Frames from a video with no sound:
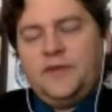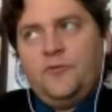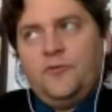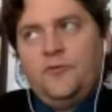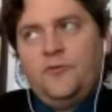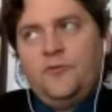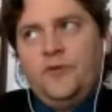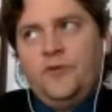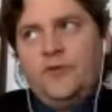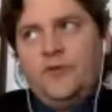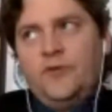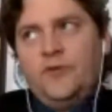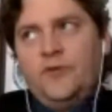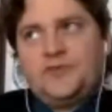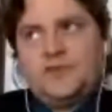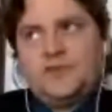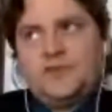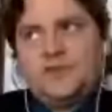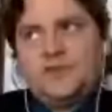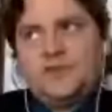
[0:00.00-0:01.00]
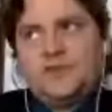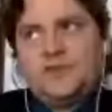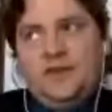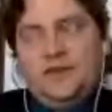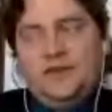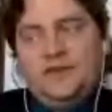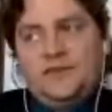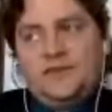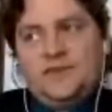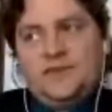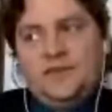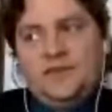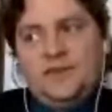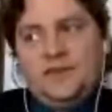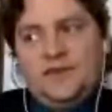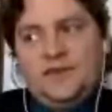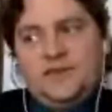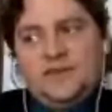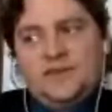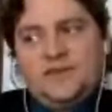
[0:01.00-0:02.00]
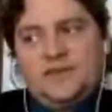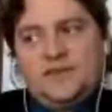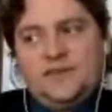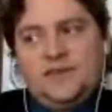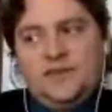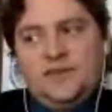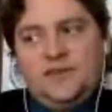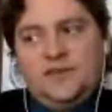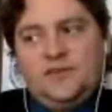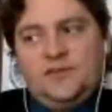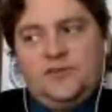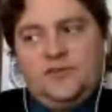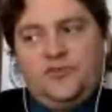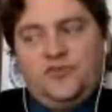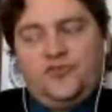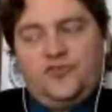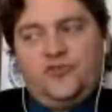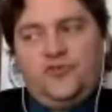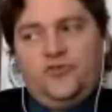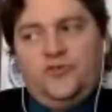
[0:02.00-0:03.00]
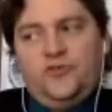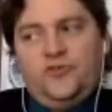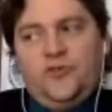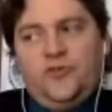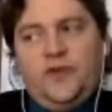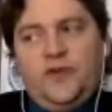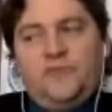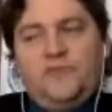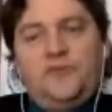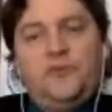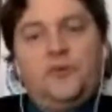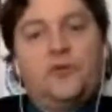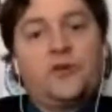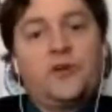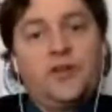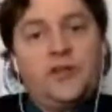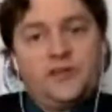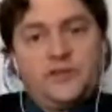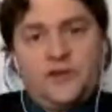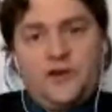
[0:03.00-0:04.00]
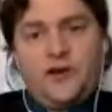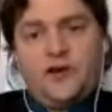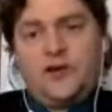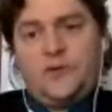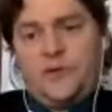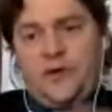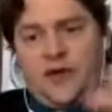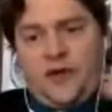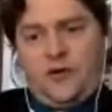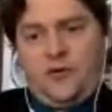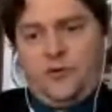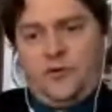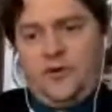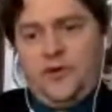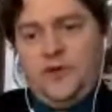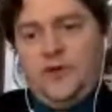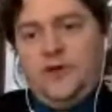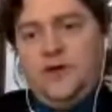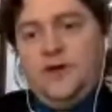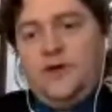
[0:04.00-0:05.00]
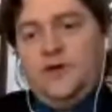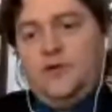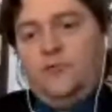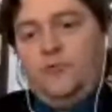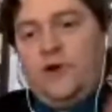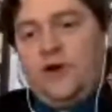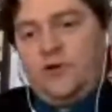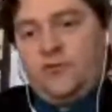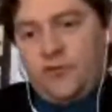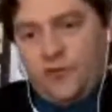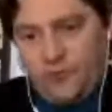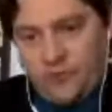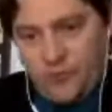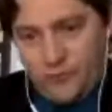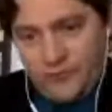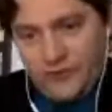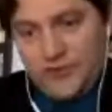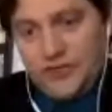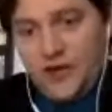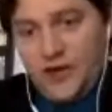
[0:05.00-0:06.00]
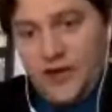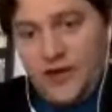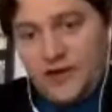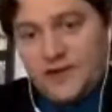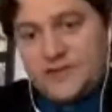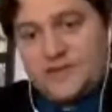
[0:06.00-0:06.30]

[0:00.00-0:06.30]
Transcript: of the more interesting things is, if you're going to talk about what quote-unquote belongs at